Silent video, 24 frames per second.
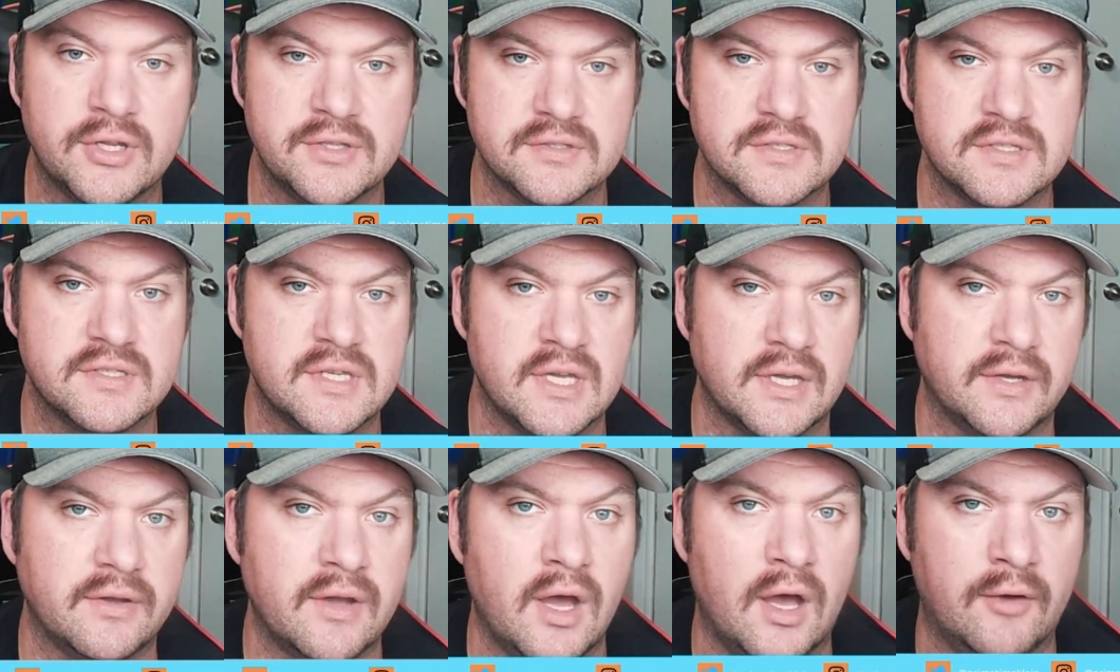
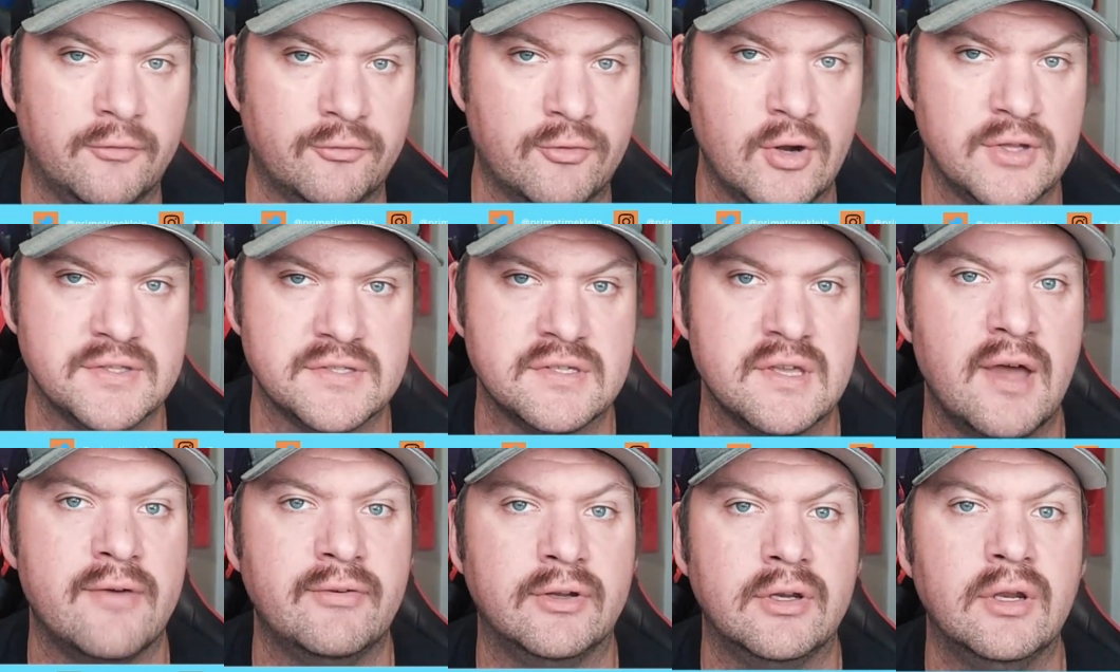se uh, front
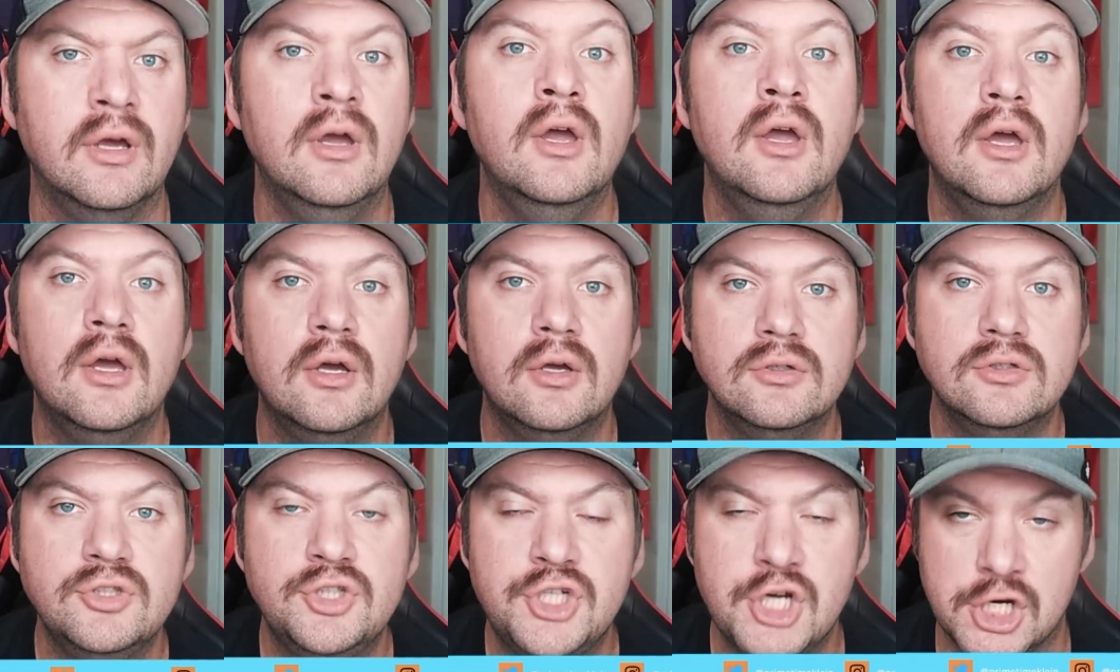seven,
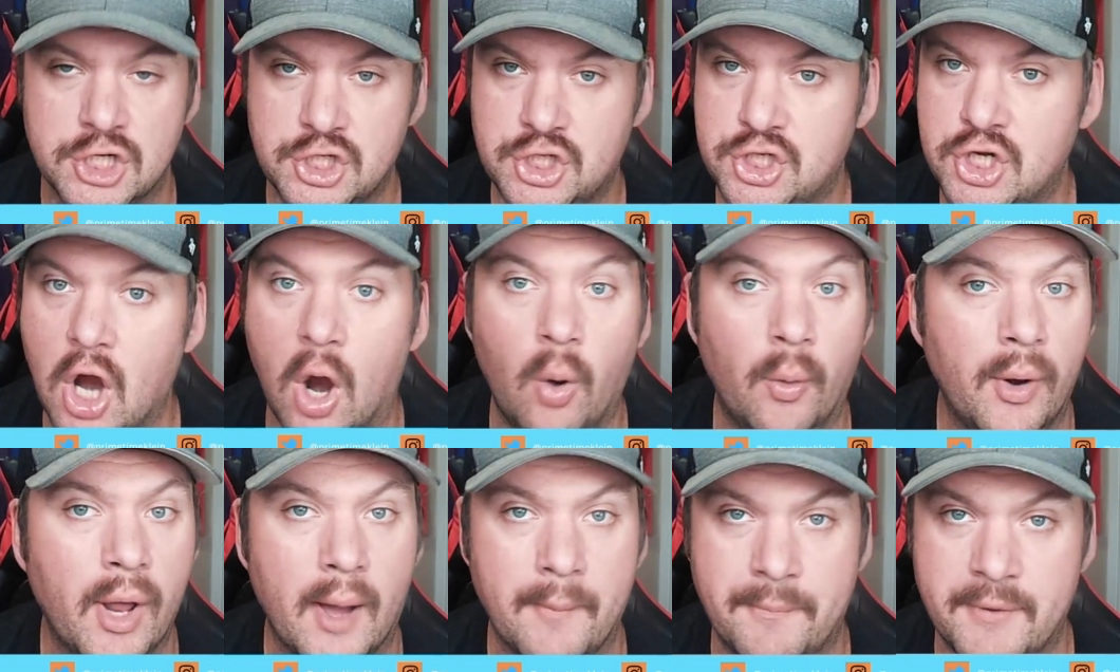just
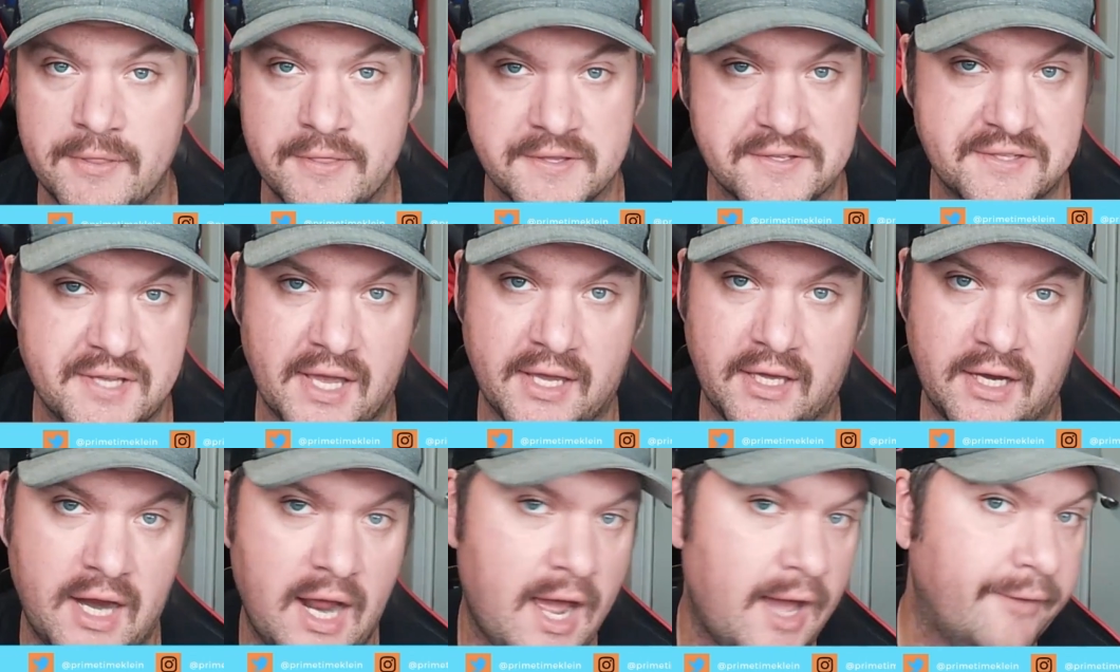showed up in the
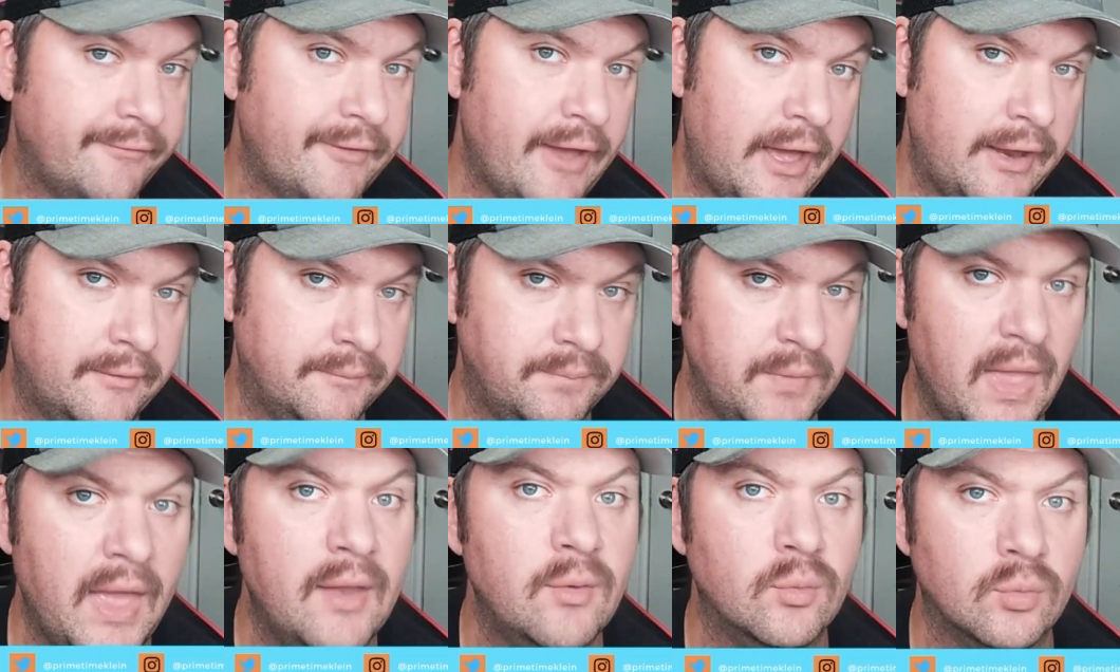second half
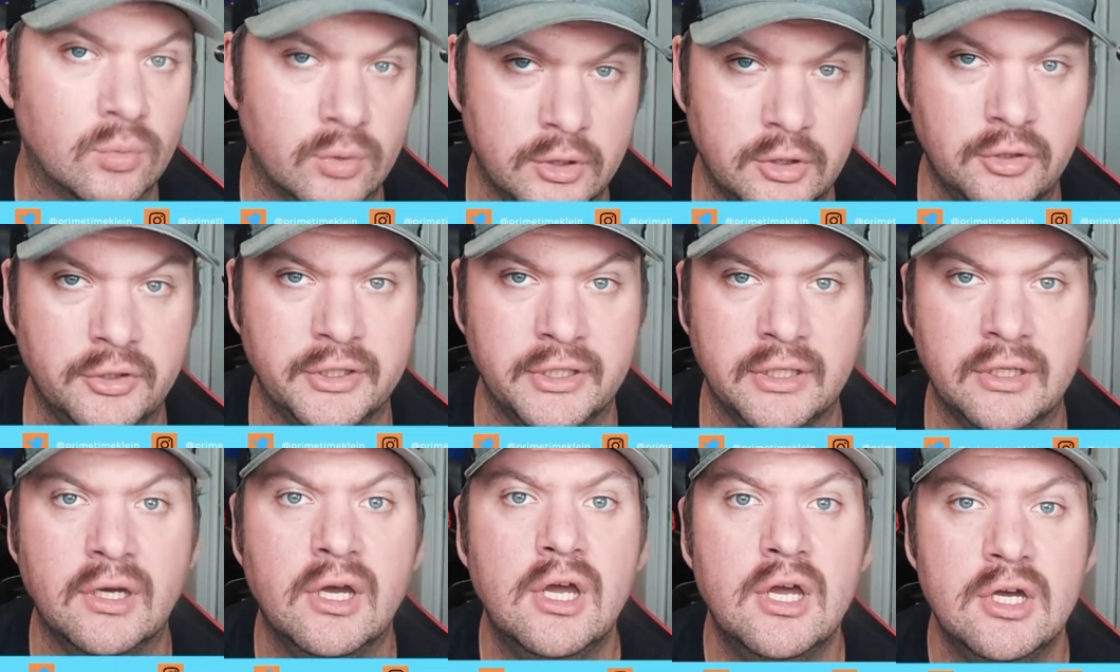and and
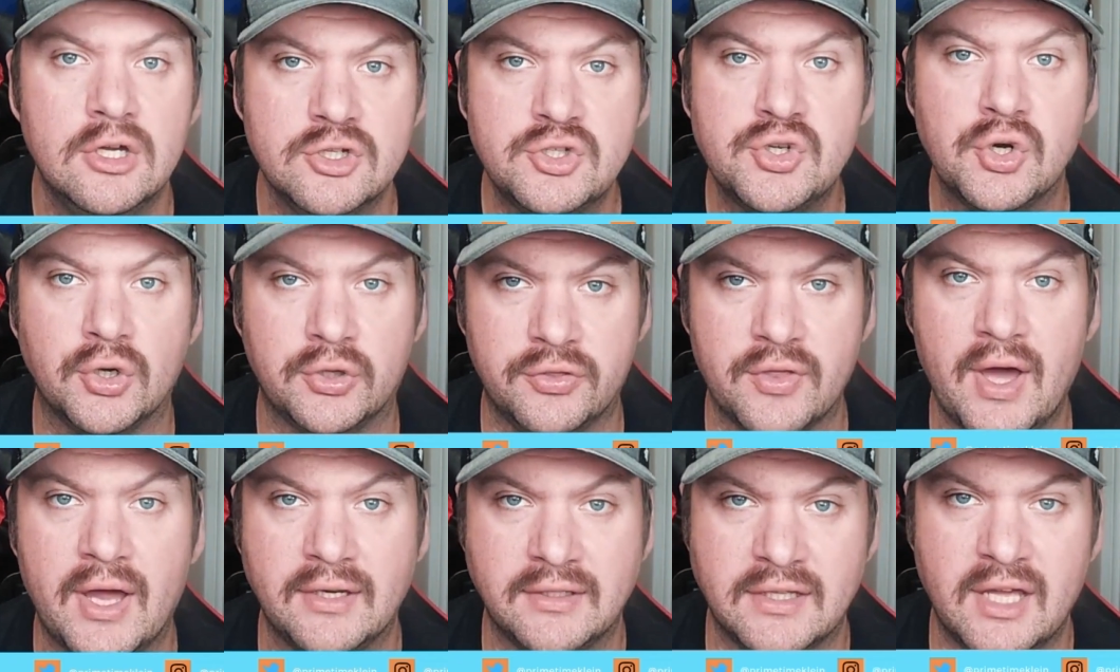really took
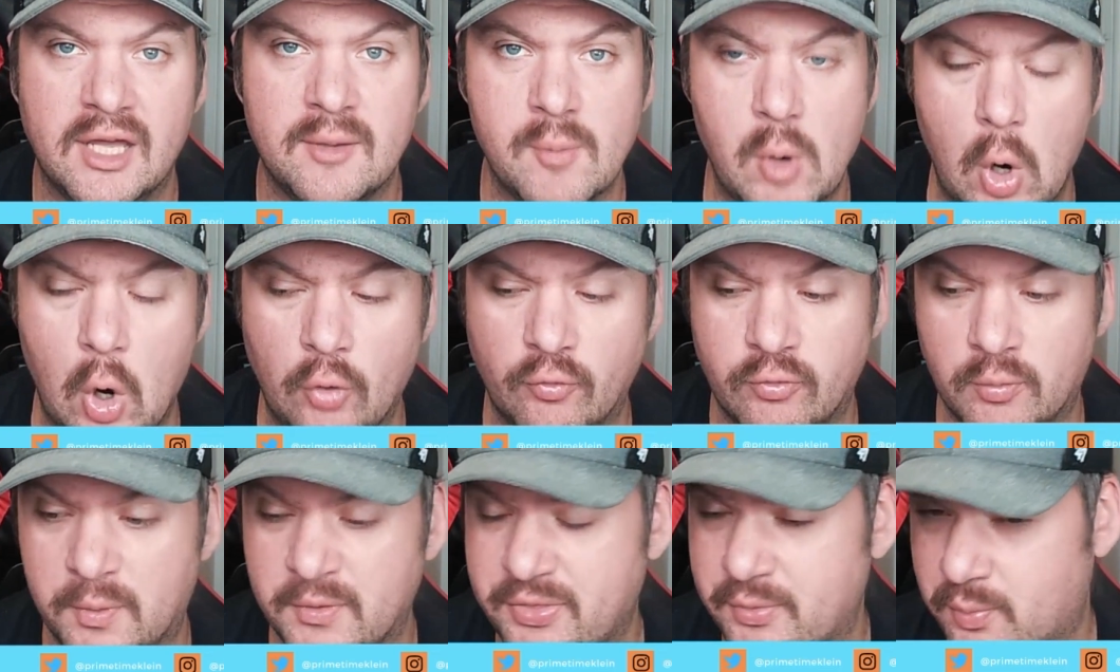that game
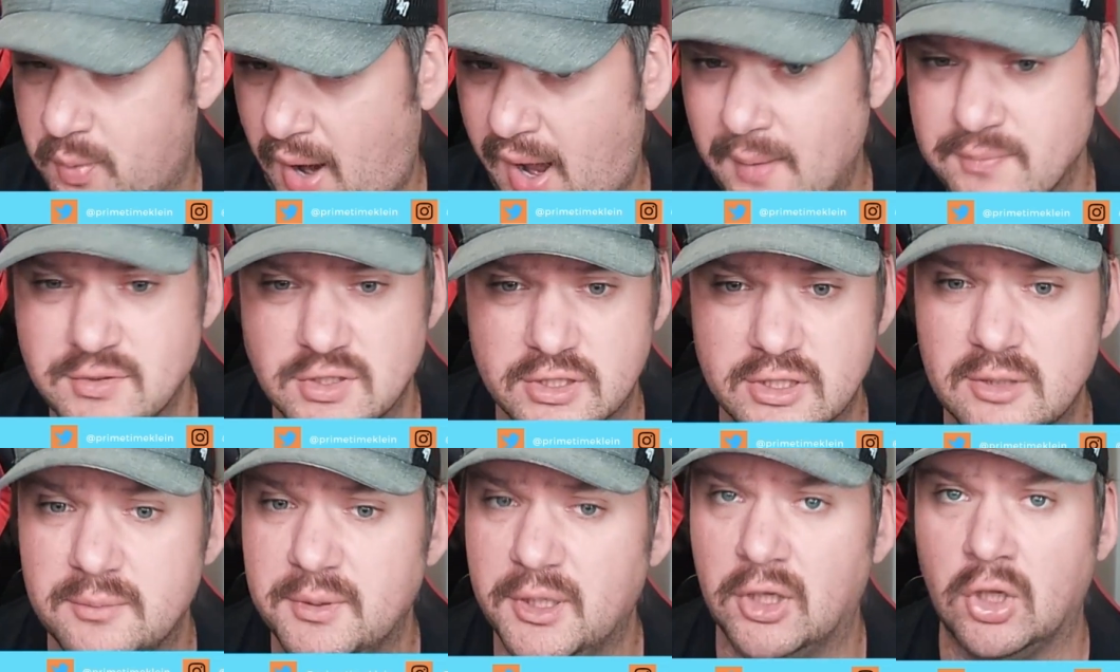over. But the Rams are
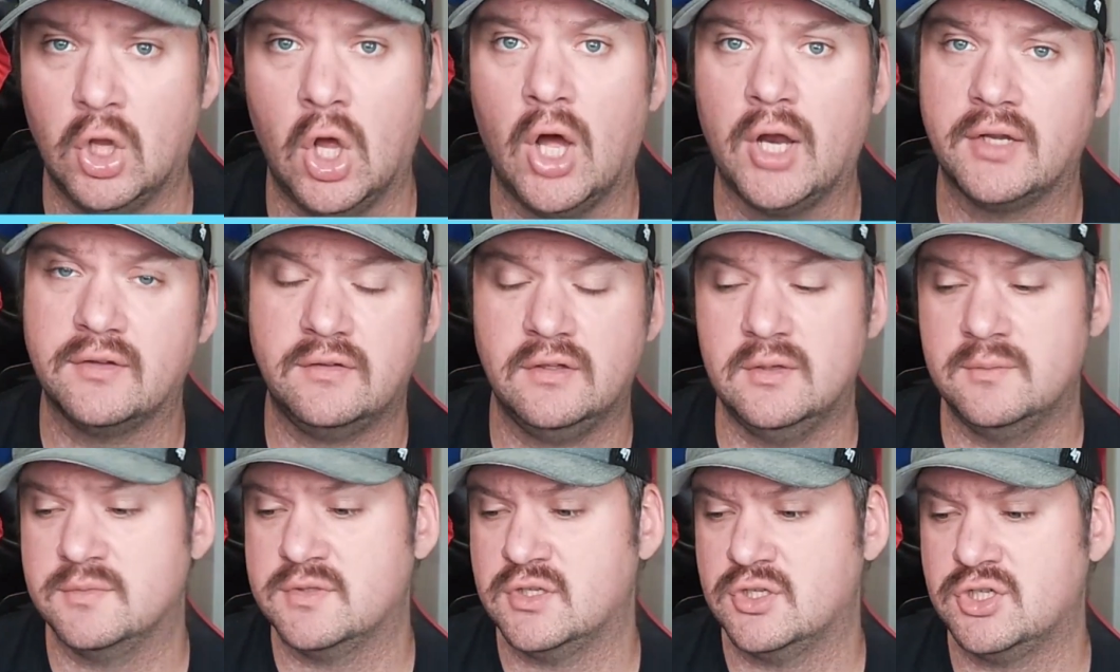going to beat a lot of
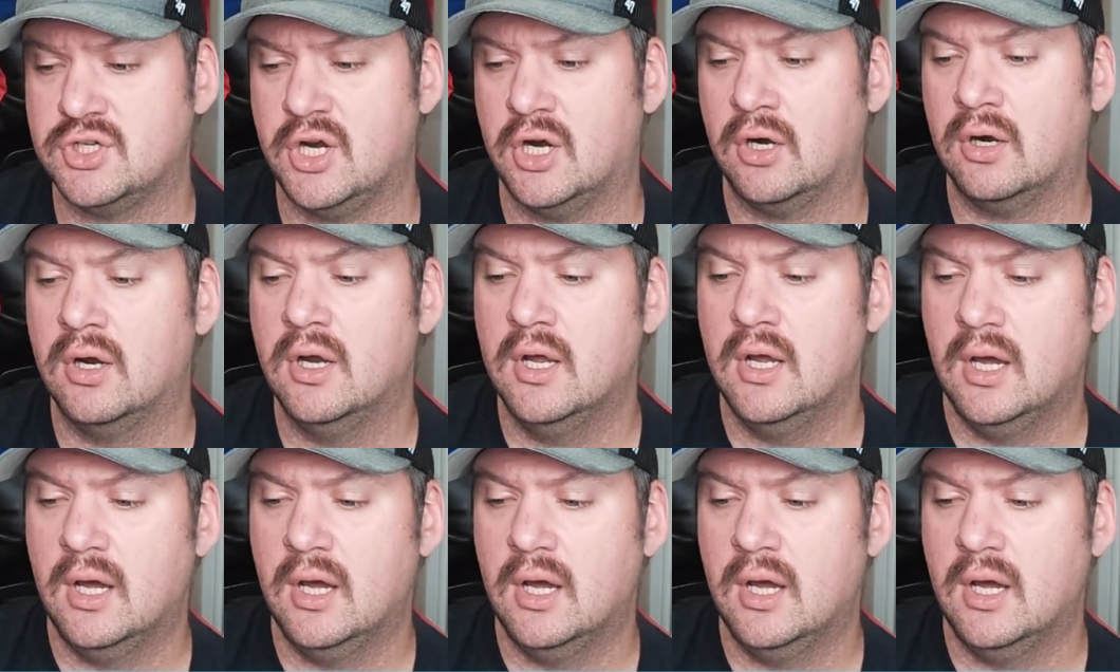teams this year.